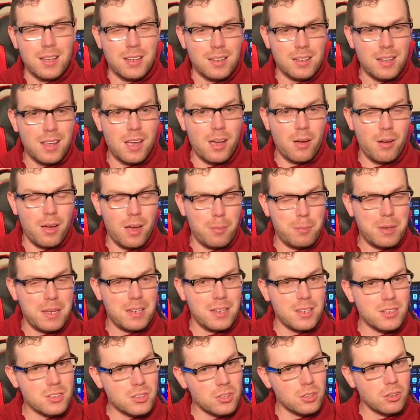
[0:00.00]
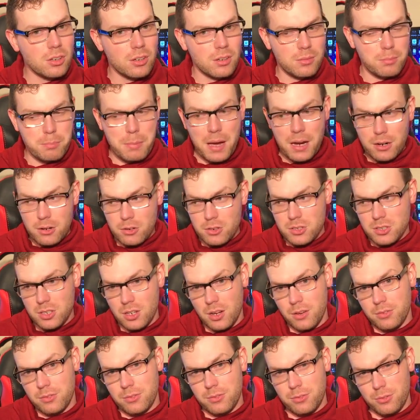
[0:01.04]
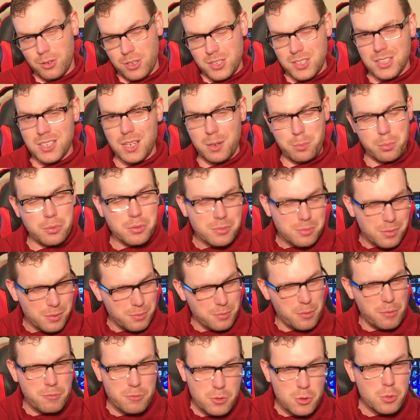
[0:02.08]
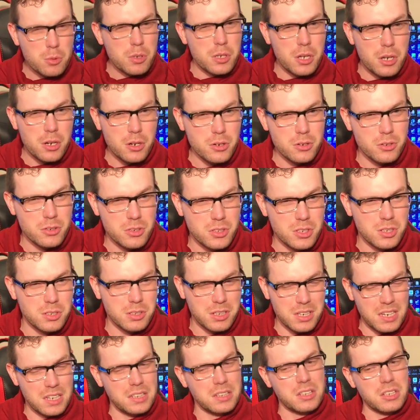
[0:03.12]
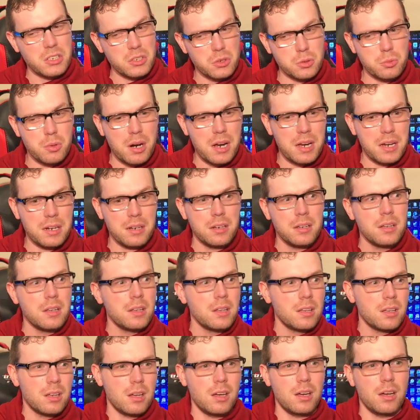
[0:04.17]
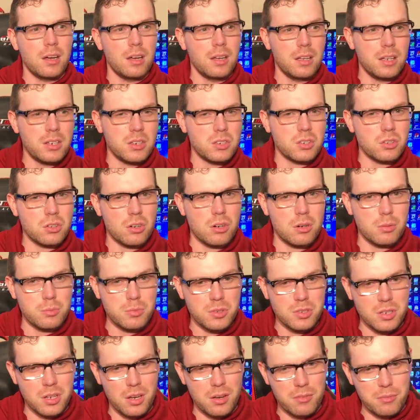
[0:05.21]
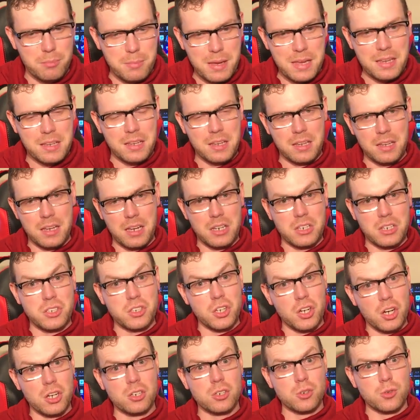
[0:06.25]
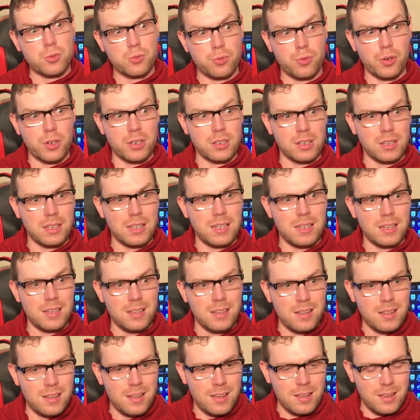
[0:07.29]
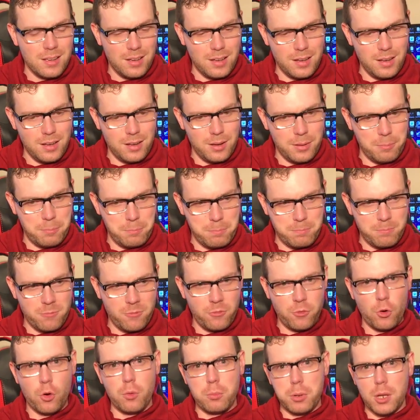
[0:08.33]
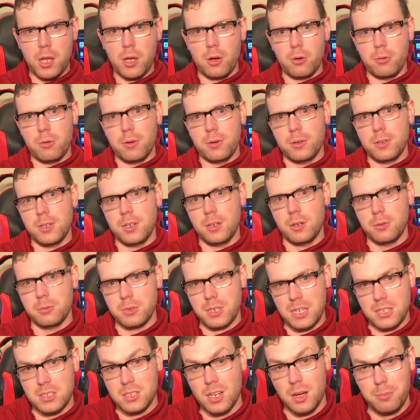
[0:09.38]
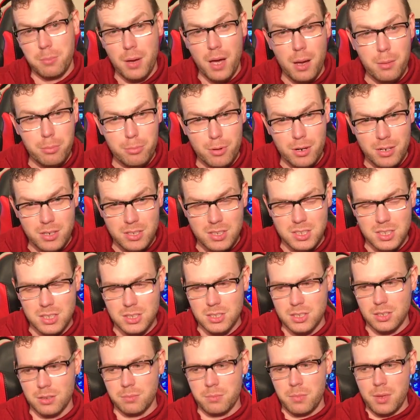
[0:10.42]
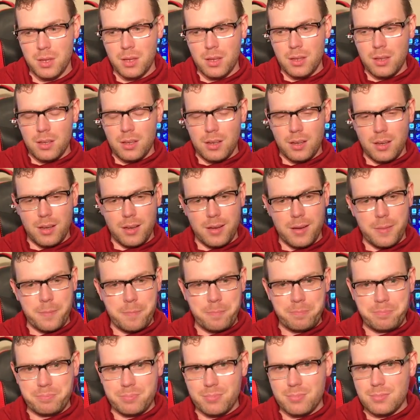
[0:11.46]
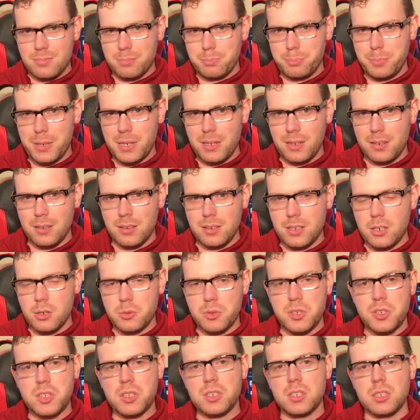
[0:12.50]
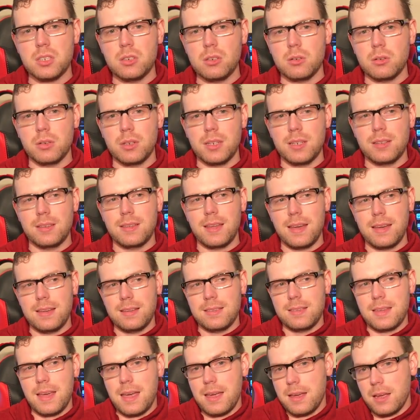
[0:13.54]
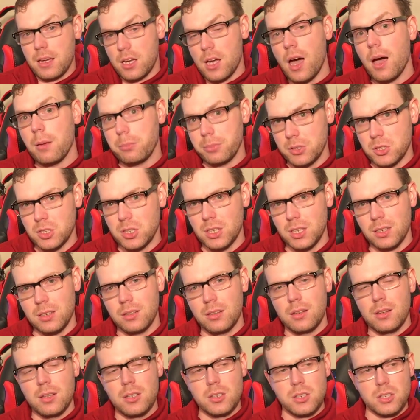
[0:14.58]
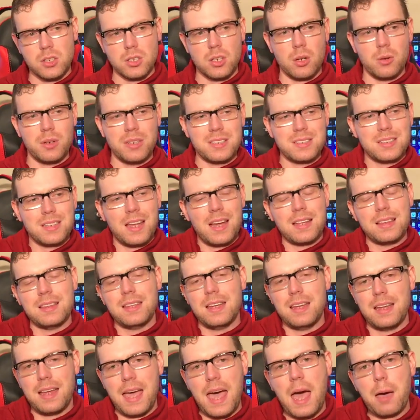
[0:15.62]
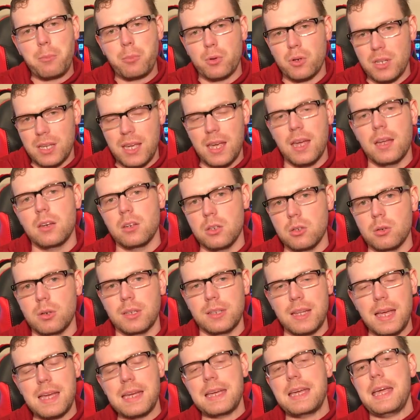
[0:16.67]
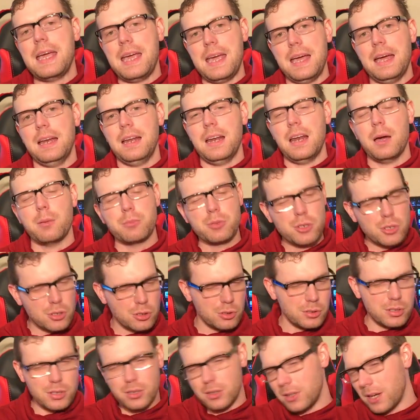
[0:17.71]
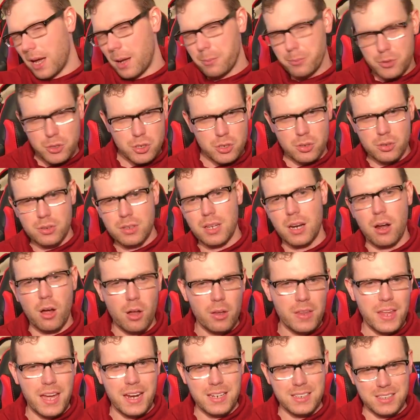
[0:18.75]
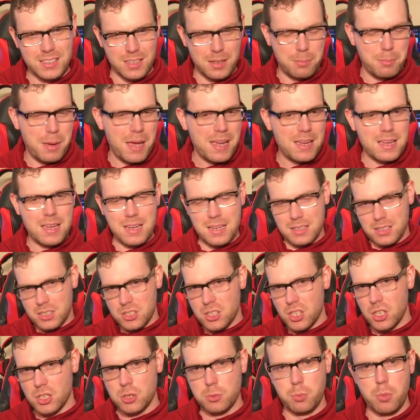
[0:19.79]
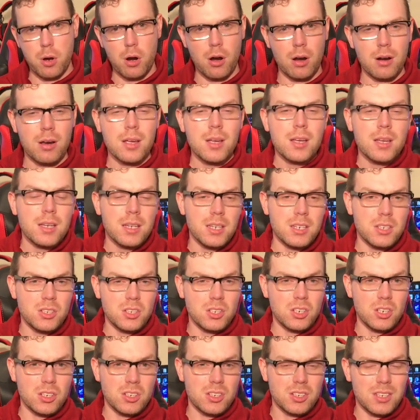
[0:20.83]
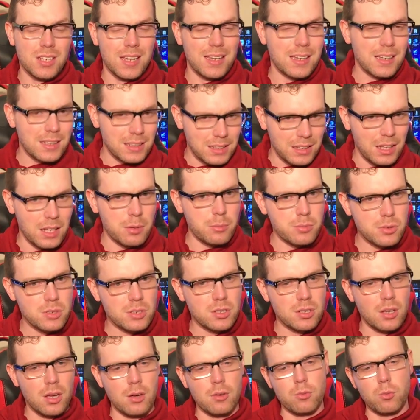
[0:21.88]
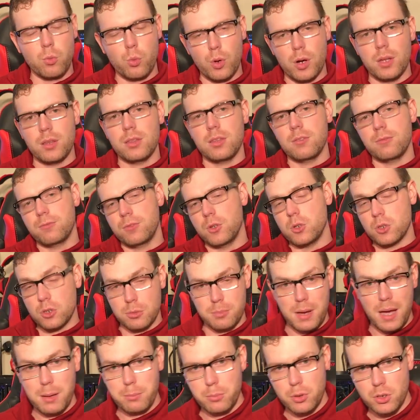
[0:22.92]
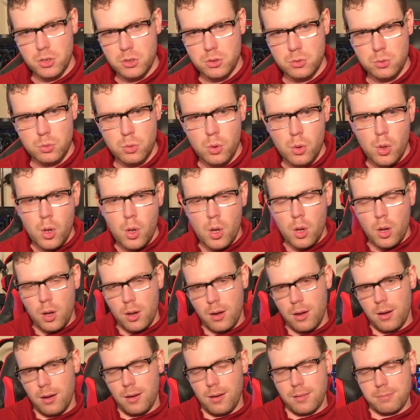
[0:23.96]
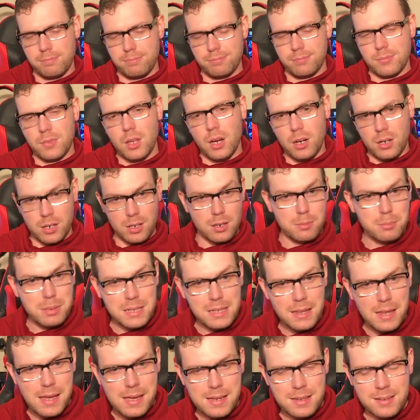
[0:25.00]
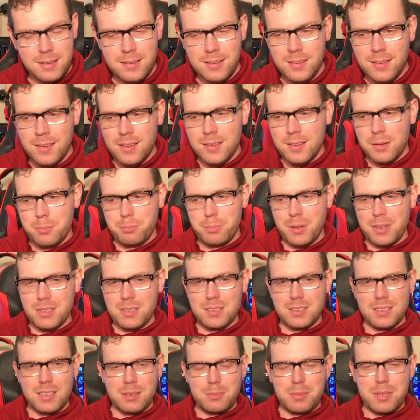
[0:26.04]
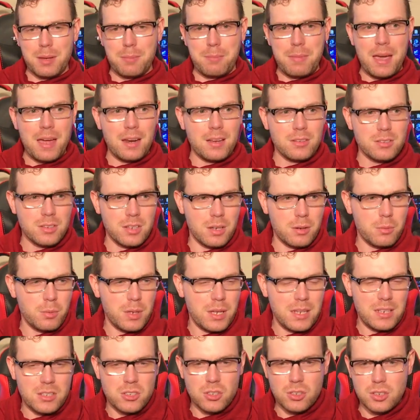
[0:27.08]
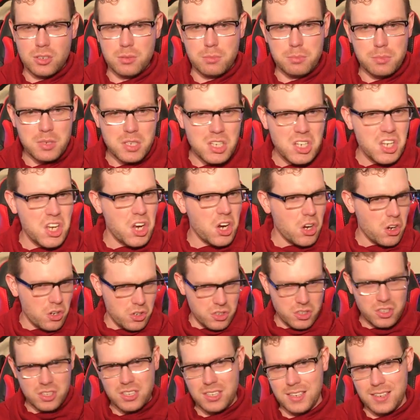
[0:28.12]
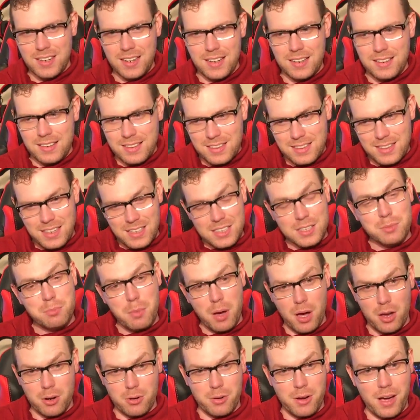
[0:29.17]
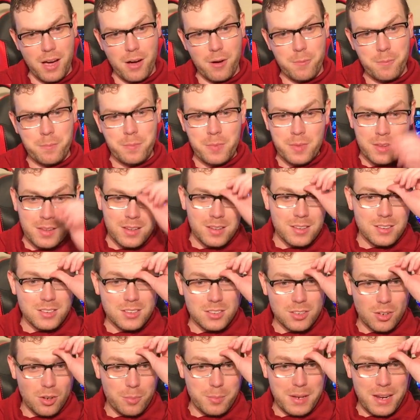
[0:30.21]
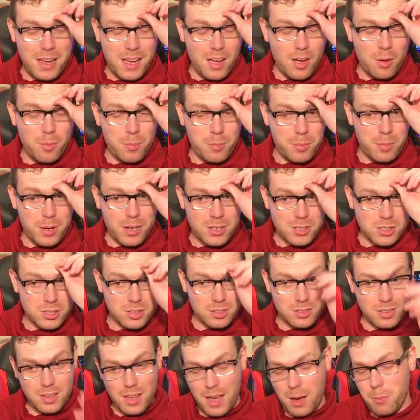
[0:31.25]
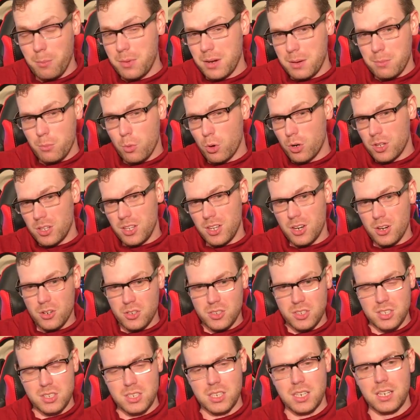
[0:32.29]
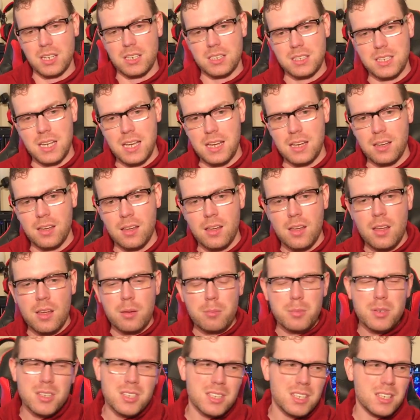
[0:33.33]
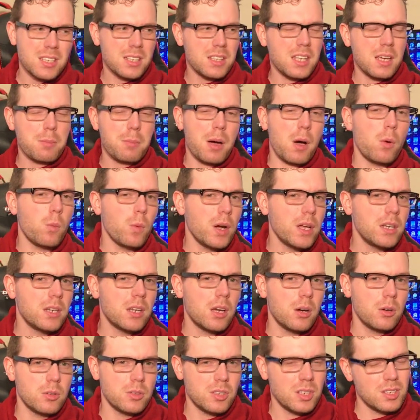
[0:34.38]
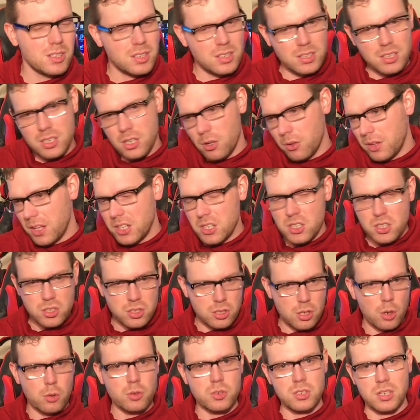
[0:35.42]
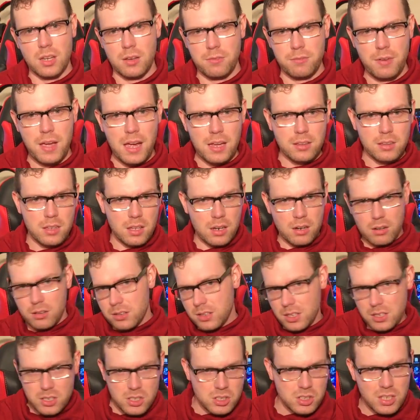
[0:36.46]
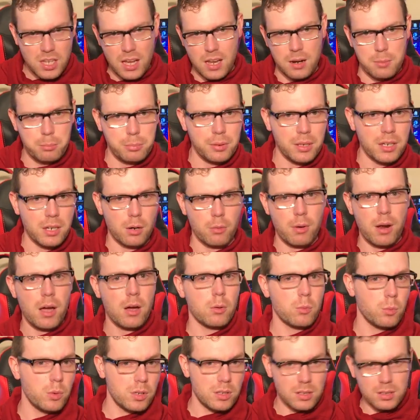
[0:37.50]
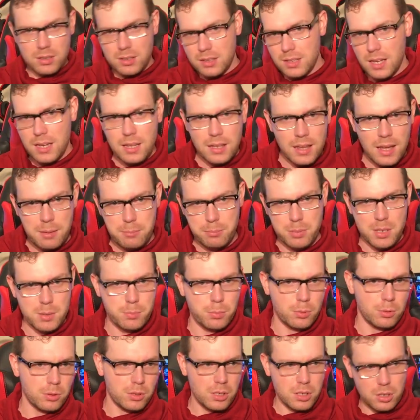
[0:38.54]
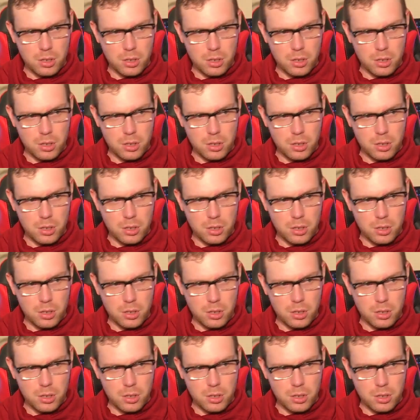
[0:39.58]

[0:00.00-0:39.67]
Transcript: Now, I mean, it took Microsoft, for example, a few years to get this right in terms of making a touch-friendly, full-blown, desktop operating system. But still, they accomplished it. So it's not that Apple can't do it; they can, and I'm sure that all that is in the making. And the Touch Bar is just a glimpse of what the future MacBooks are going to be like. But it seems like, man, it's like it took them years to get this model out. So I mean, how many more years is it going to take? But you see, the thing about Windows is, they just throw stuff out there and they just kind of play around with it, and they let people,